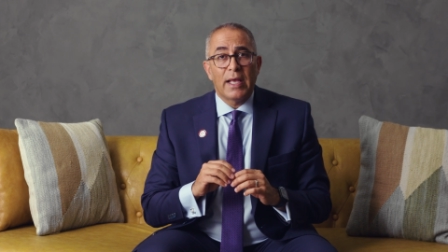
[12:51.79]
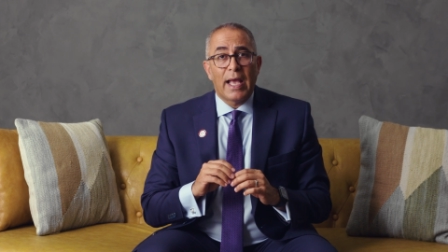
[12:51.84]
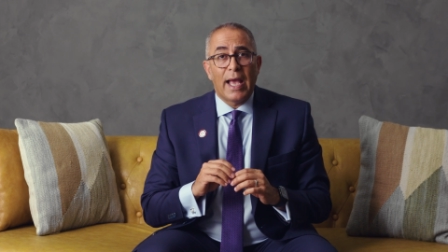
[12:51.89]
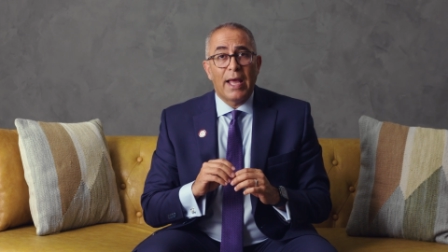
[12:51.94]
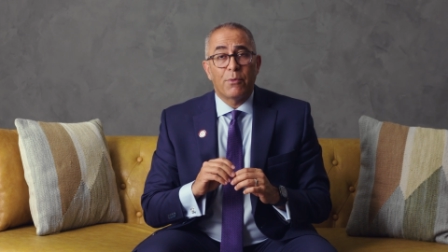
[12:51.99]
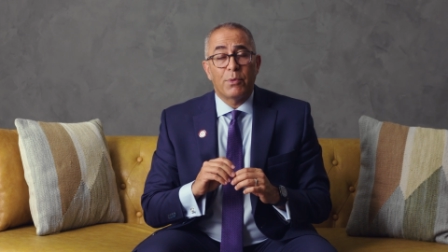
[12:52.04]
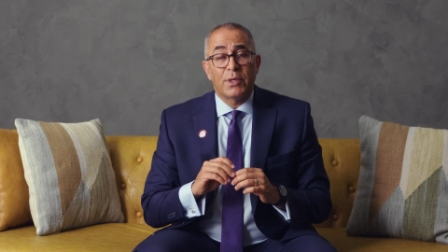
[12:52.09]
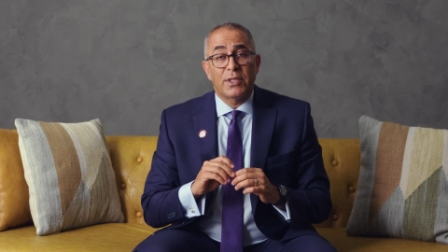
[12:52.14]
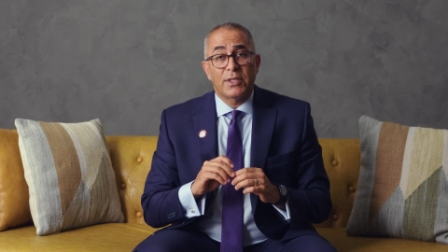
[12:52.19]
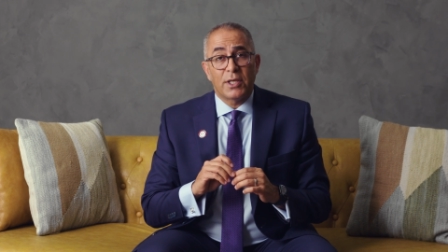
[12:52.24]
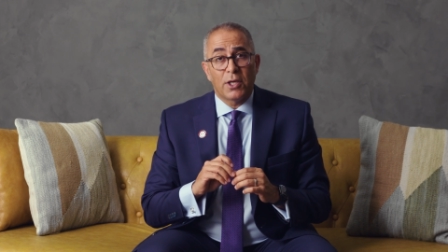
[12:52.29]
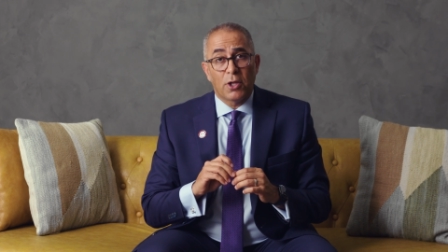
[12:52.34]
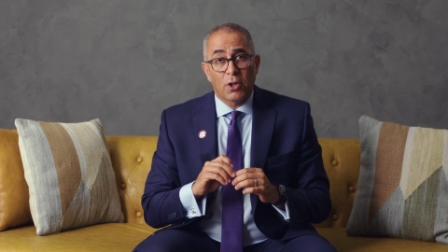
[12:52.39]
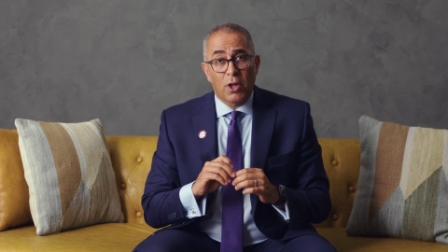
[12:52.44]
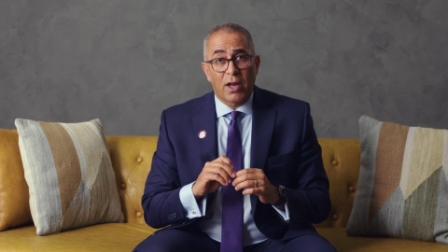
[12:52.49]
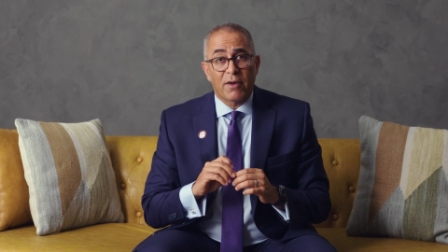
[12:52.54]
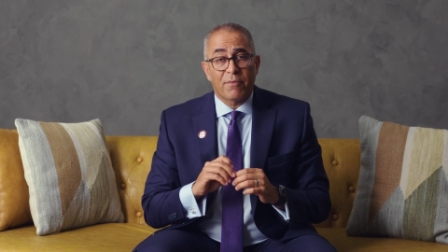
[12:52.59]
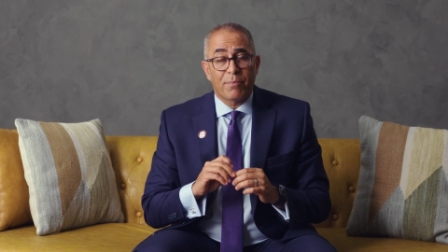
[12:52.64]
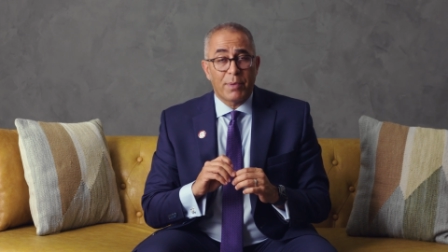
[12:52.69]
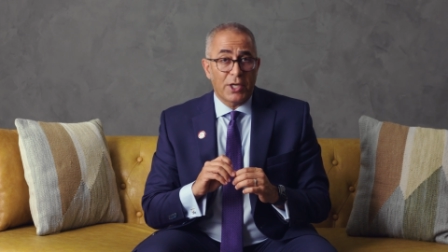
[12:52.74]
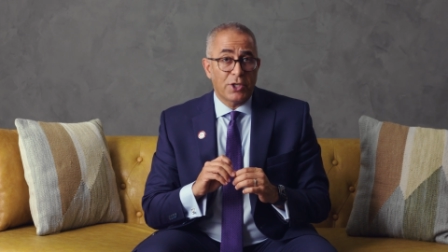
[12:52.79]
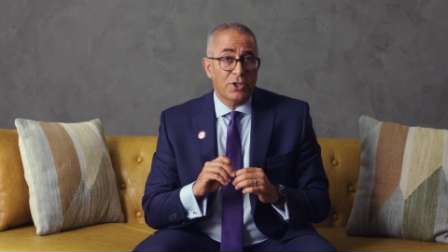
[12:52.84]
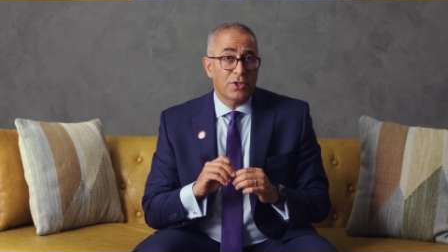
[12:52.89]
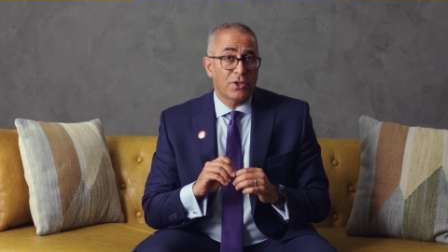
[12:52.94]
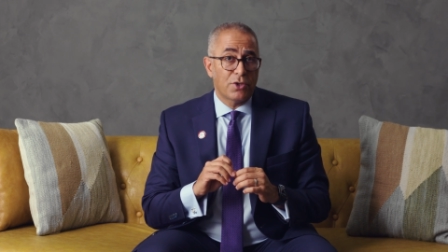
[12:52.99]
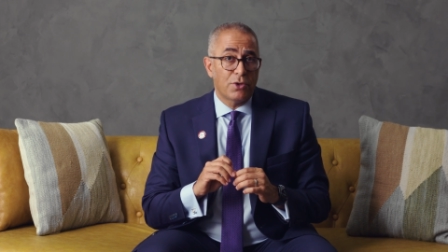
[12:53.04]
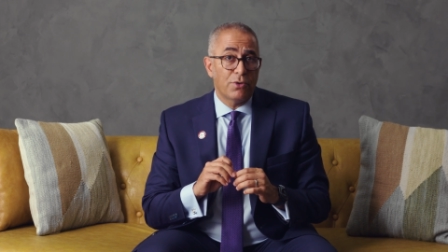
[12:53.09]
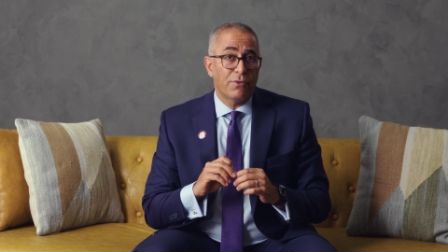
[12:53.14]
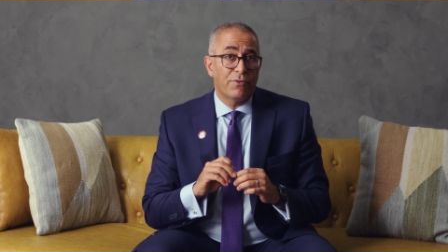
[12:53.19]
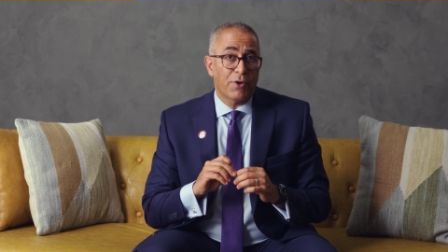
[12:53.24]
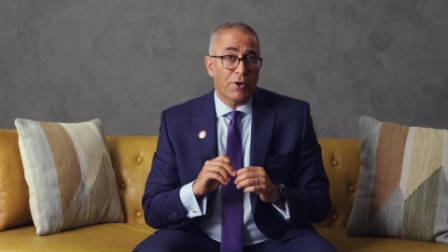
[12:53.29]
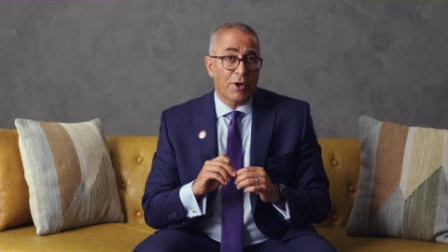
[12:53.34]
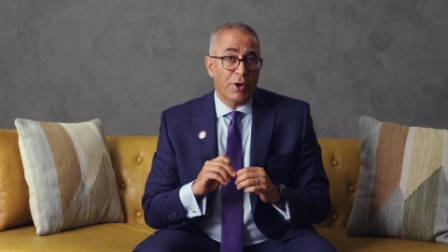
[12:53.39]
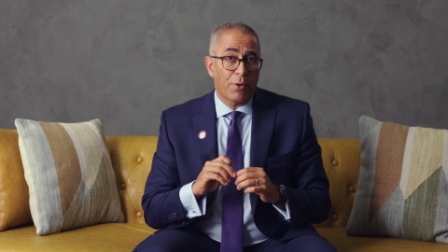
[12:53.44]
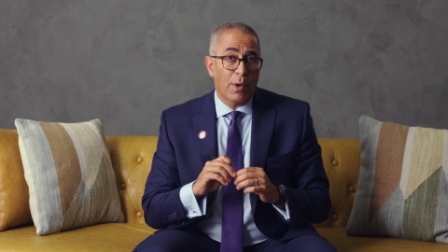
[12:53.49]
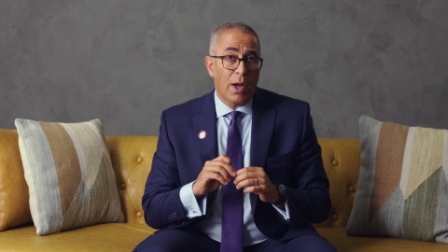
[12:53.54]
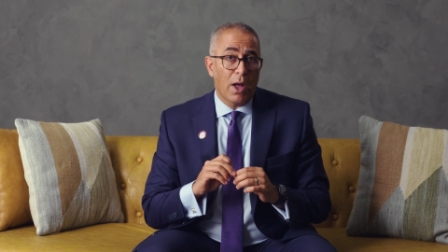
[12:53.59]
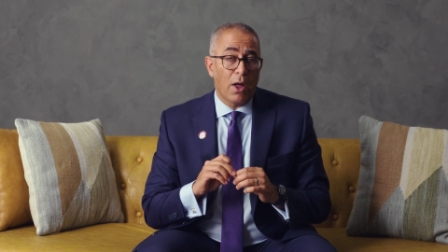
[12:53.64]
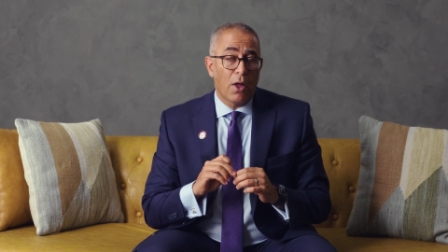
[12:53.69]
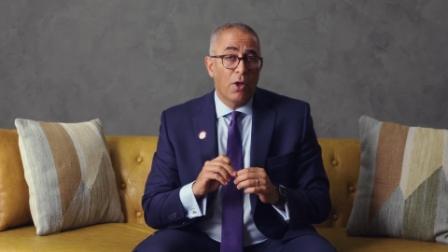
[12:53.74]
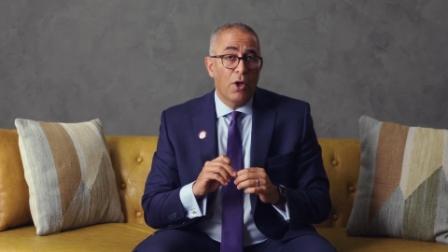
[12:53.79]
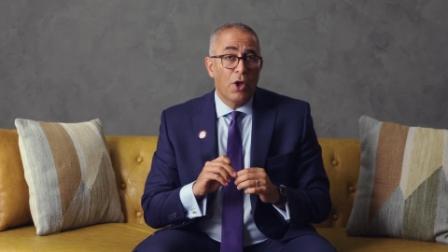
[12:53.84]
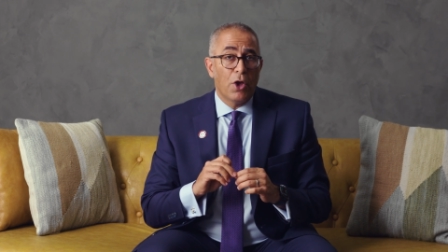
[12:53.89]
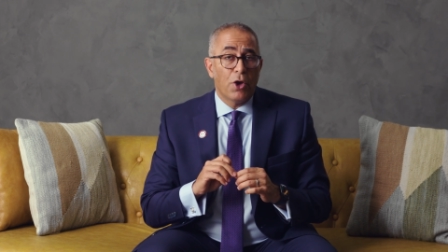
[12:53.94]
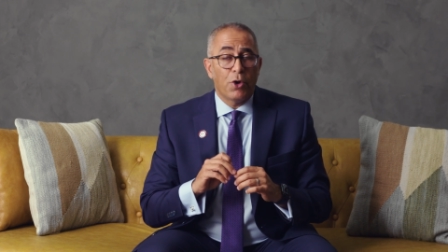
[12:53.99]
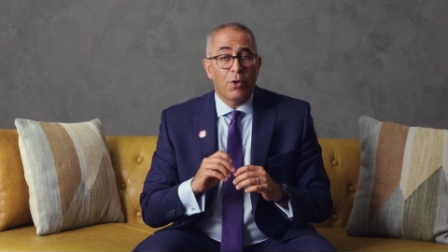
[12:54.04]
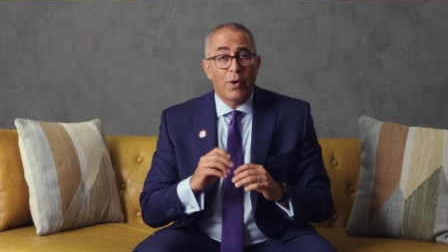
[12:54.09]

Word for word: and we see a lot of patients do very well